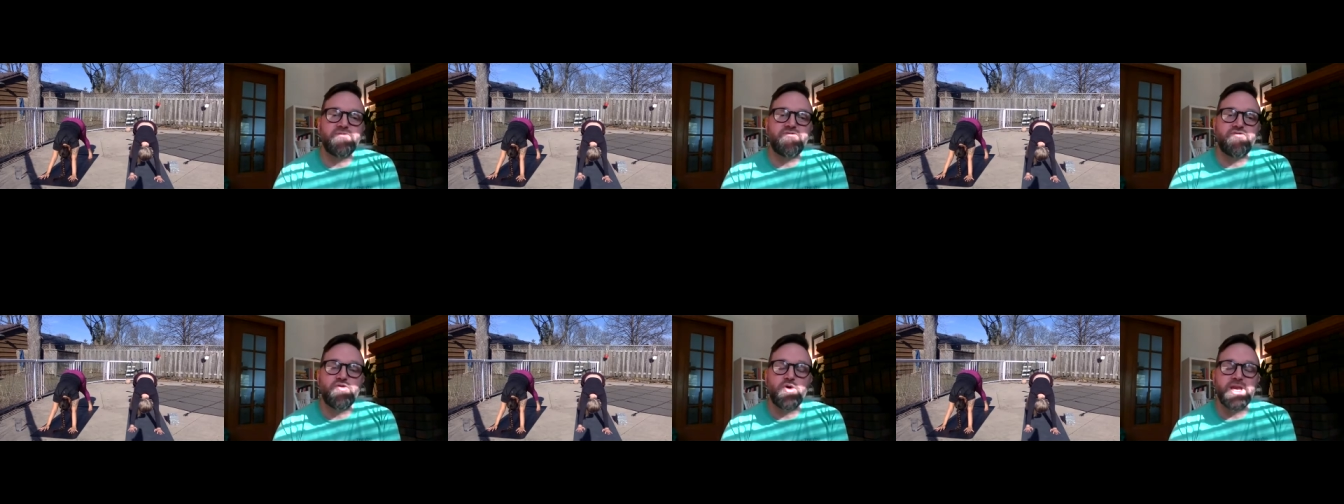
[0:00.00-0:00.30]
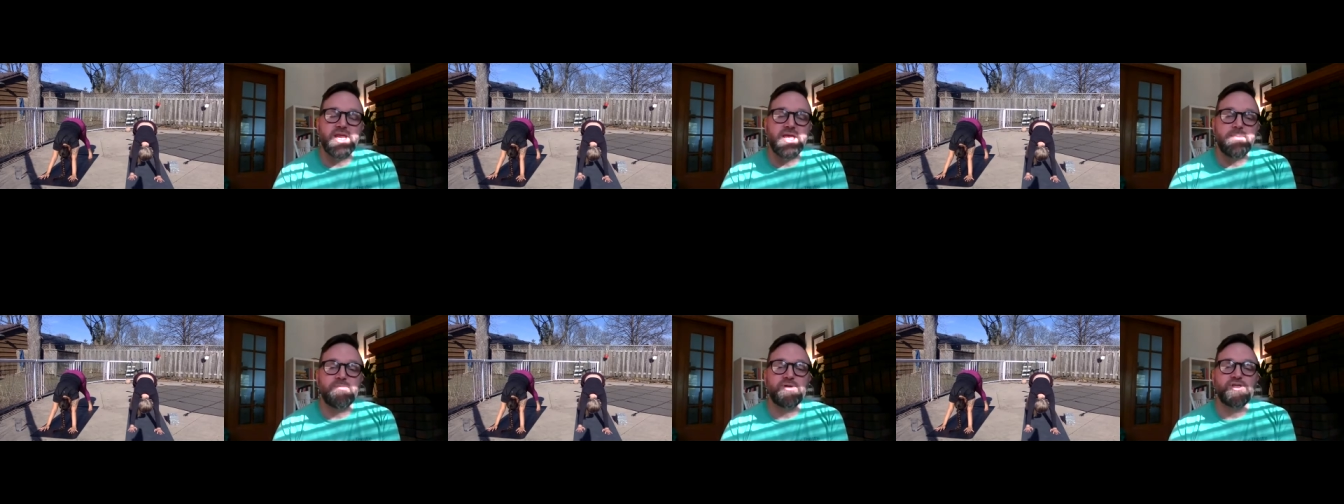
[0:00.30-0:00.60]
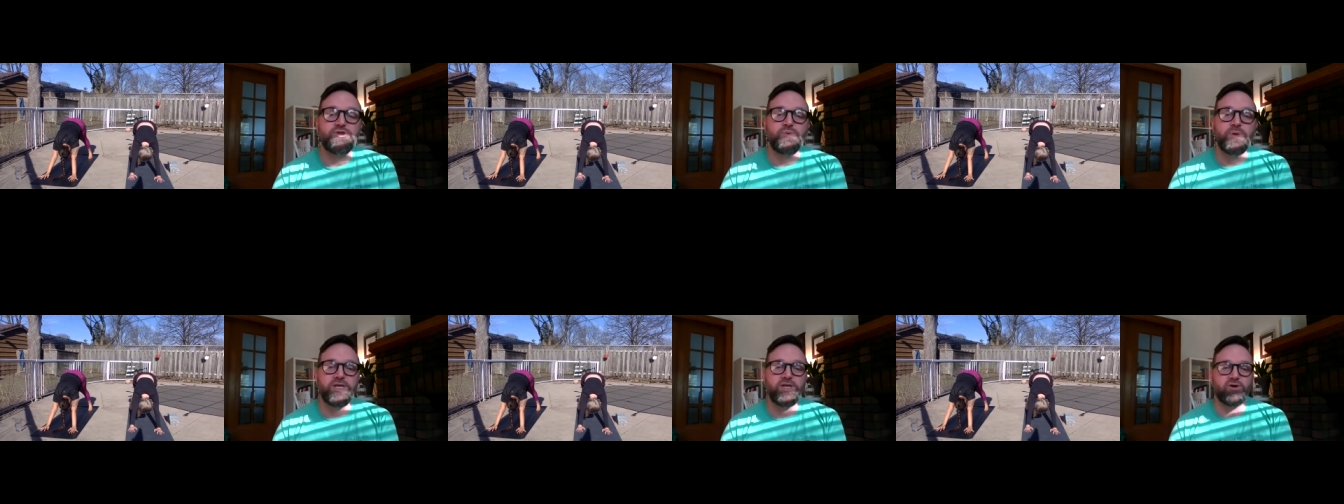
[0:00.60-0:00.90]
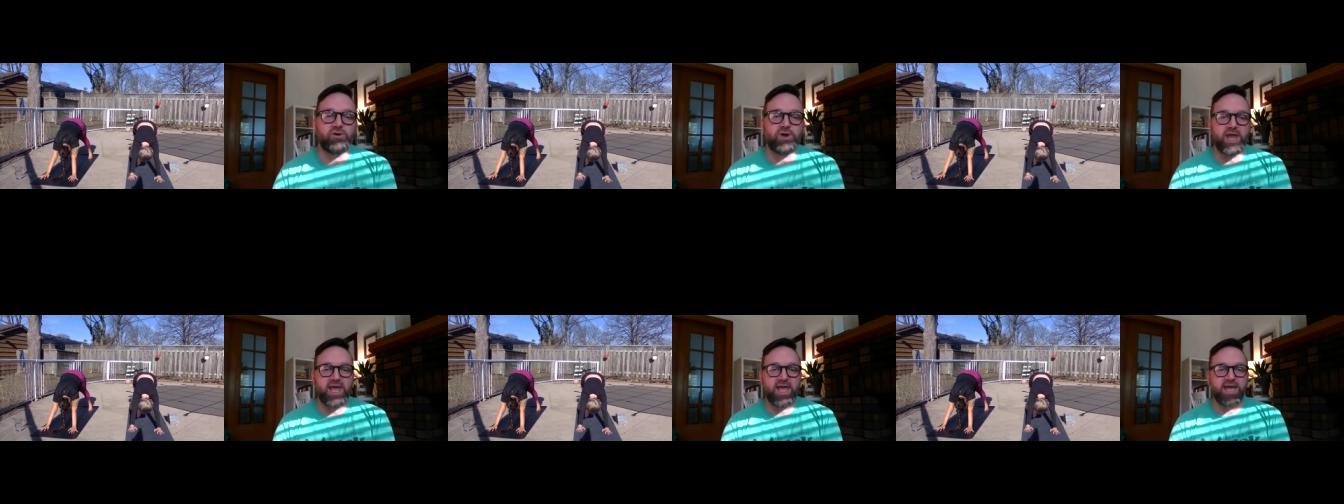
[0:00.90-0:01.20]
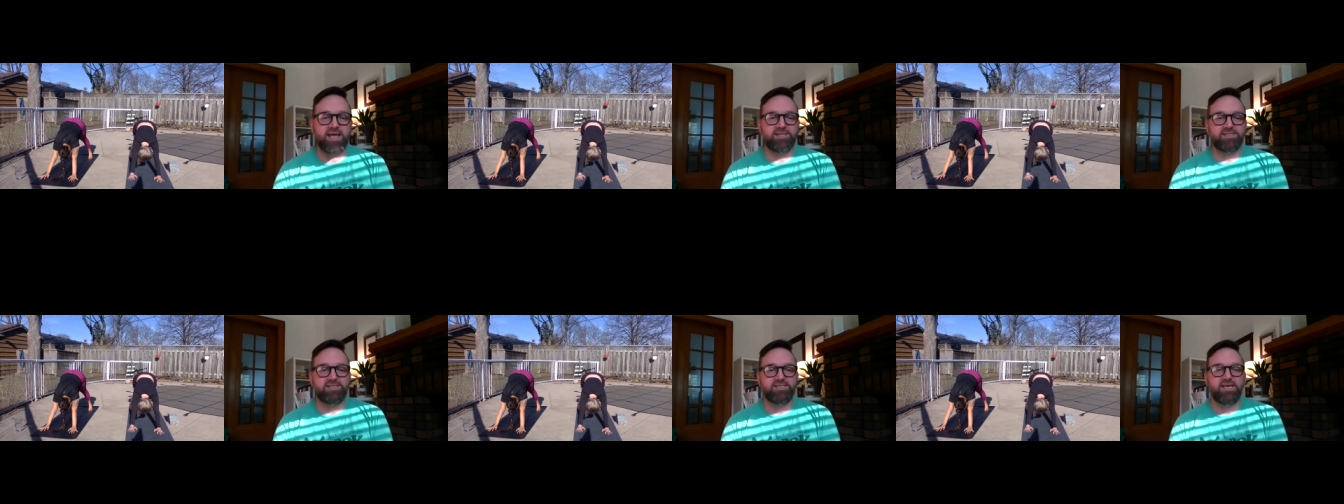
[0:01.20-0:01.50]
foot in between your
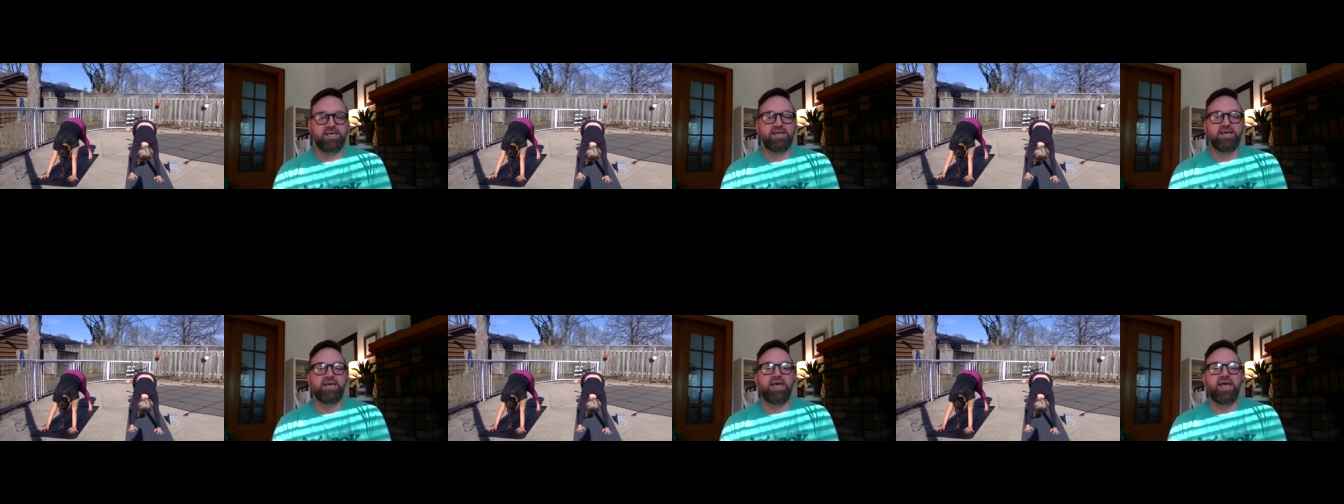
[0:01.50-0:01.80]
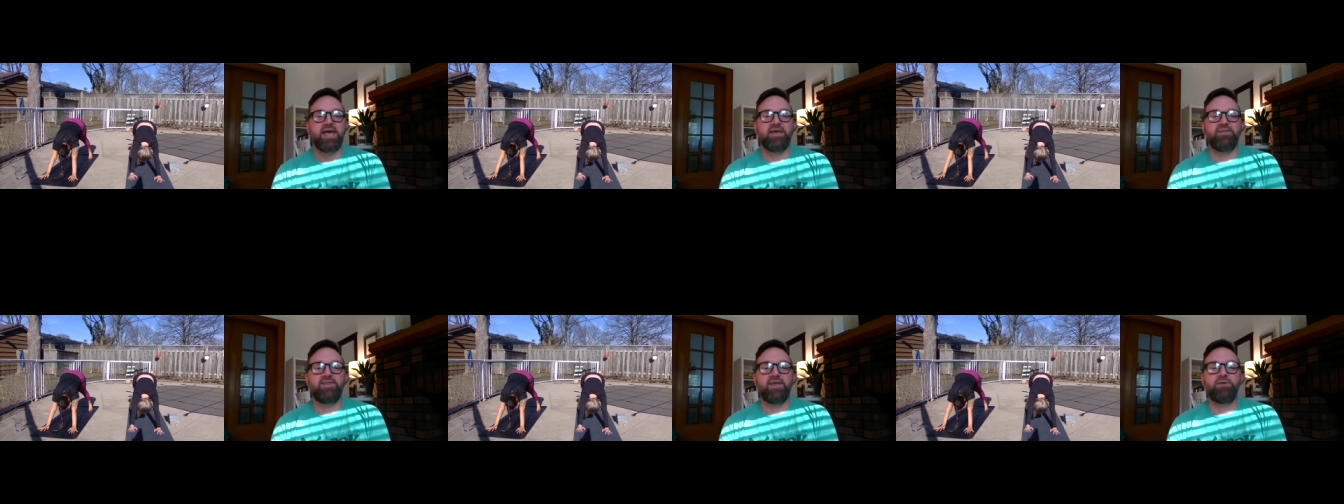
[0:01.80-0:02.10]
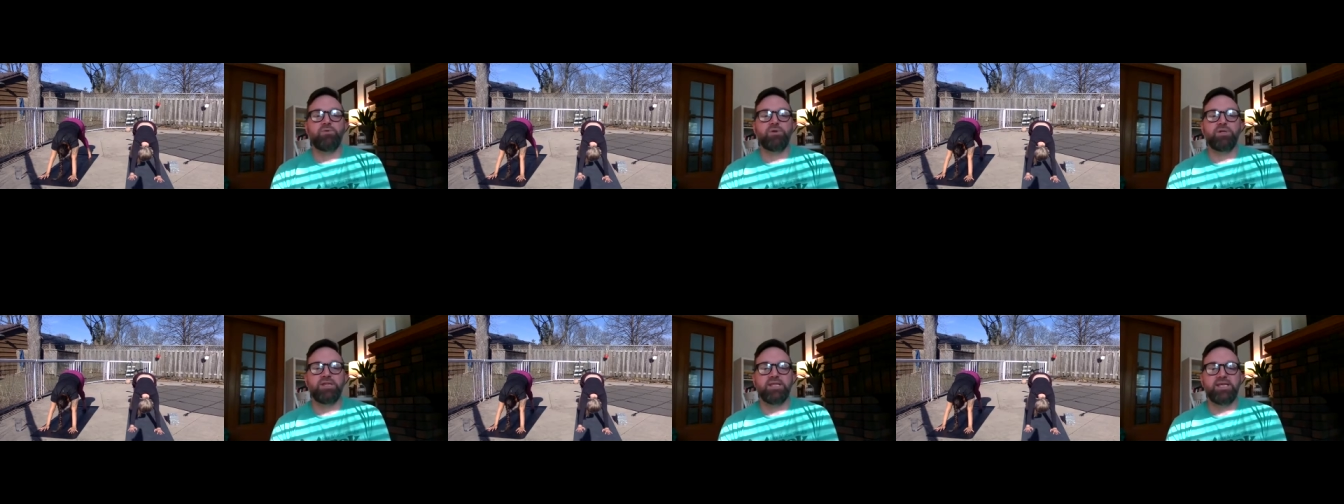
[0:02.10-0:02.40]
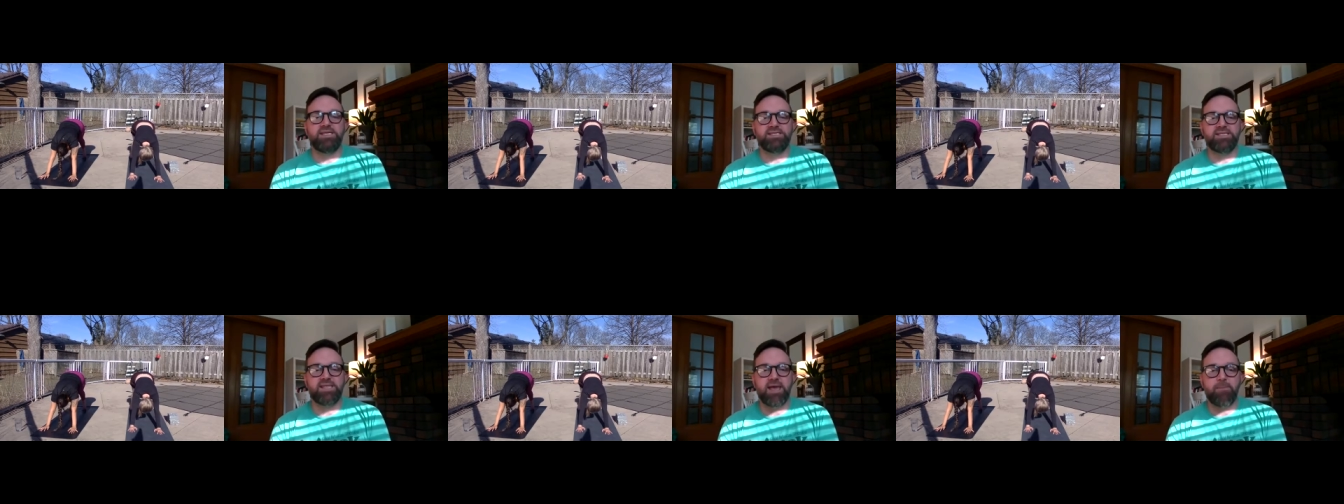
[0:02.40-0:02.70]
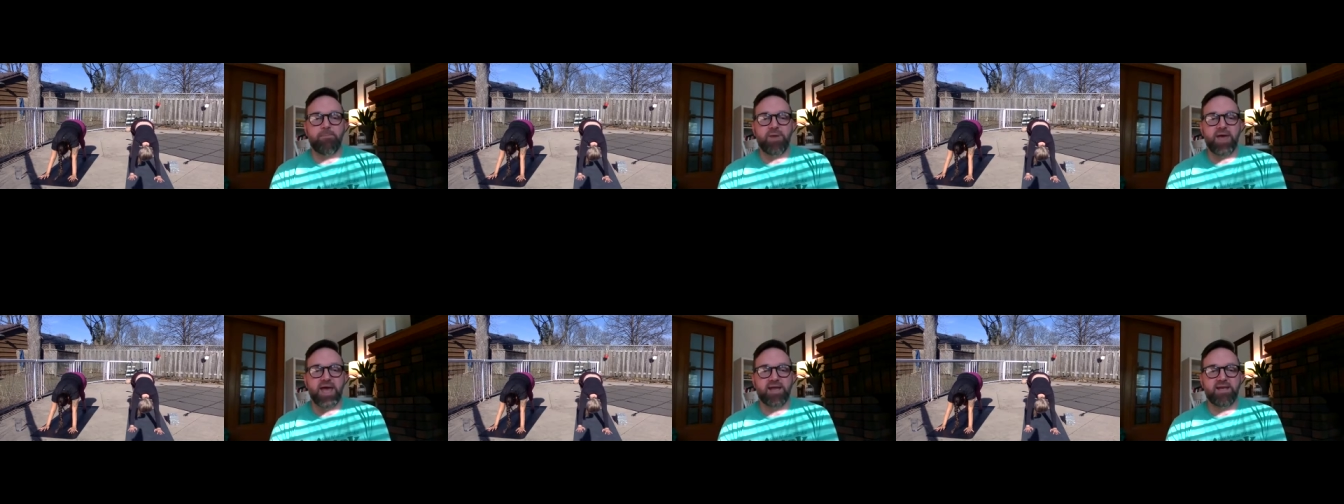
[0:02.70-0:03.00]
hands and then release
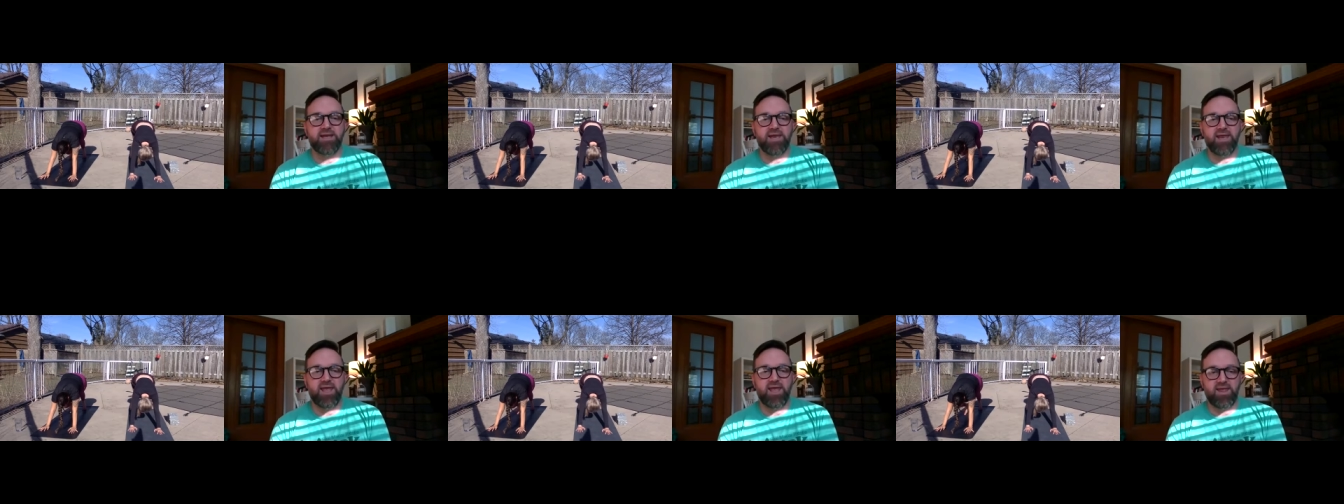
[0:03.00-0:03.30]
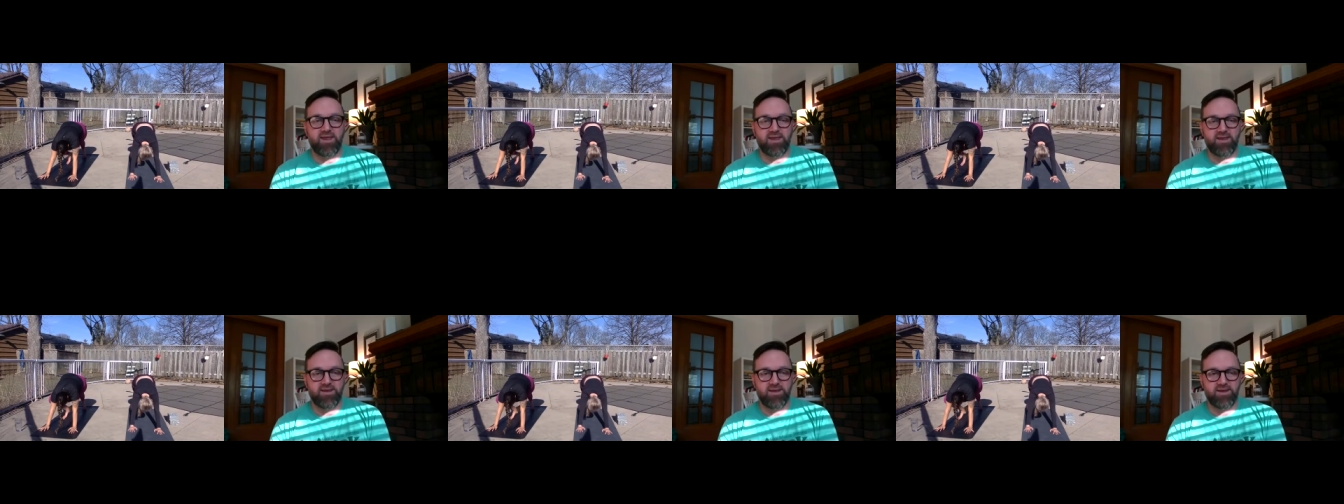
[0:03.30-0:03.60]
that back knee.